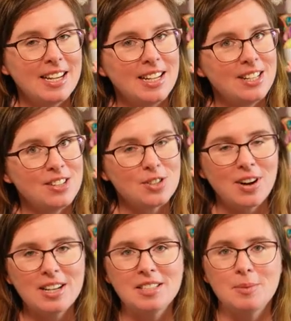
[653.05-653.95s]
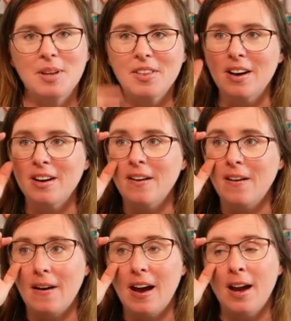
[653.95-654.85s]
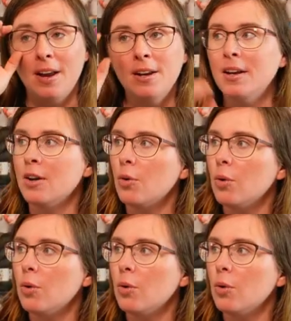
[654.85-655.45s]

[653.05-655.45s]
It is crazy weather. And